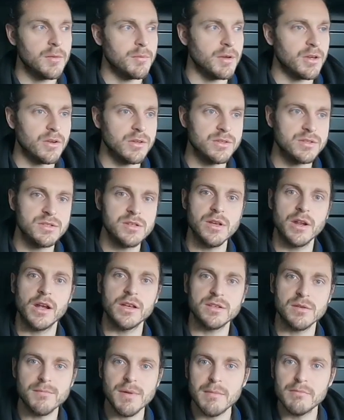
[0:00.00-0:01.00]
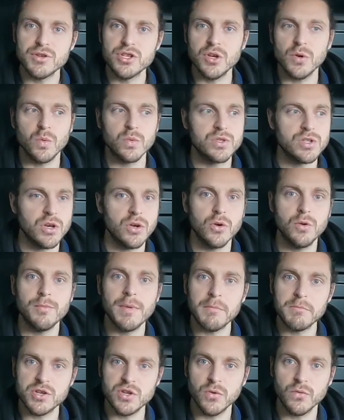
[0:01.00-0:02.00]
because you know it's a MEM Shield 2,
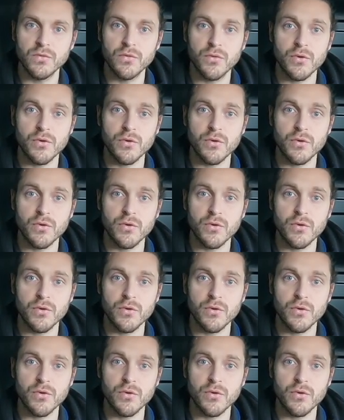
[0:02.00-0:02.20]
MEM Shield